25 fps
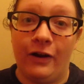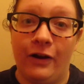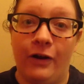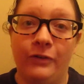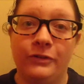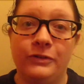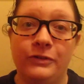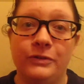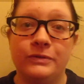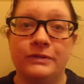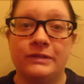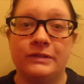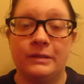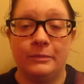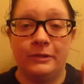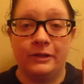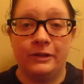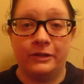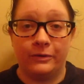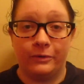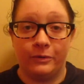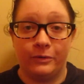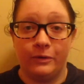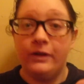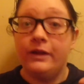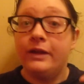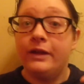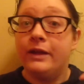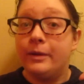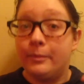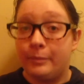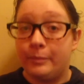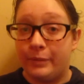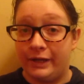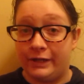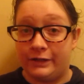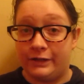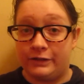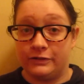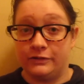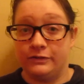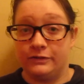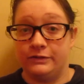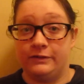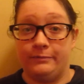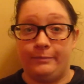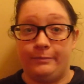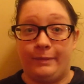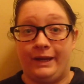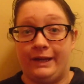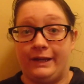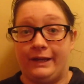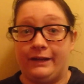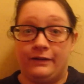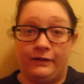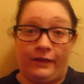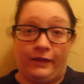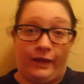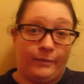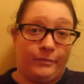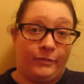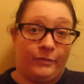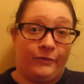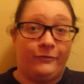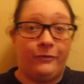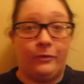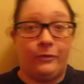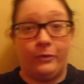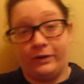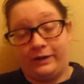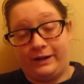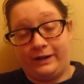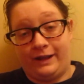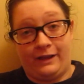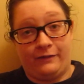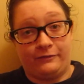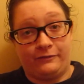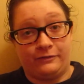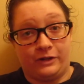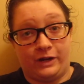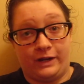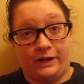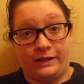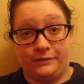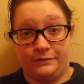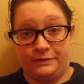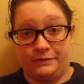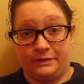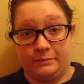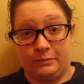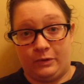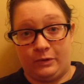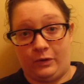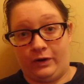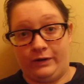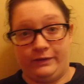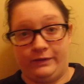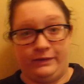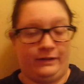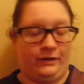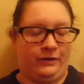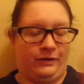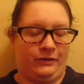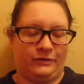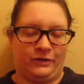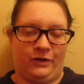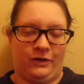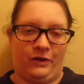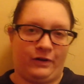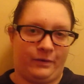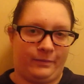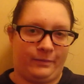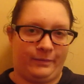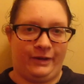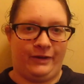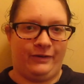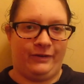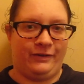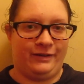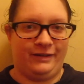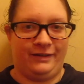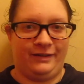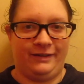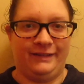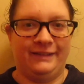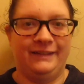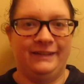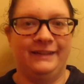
I'll do some little pictures of my hair like before and after I use the bar, and then I'll talk about it.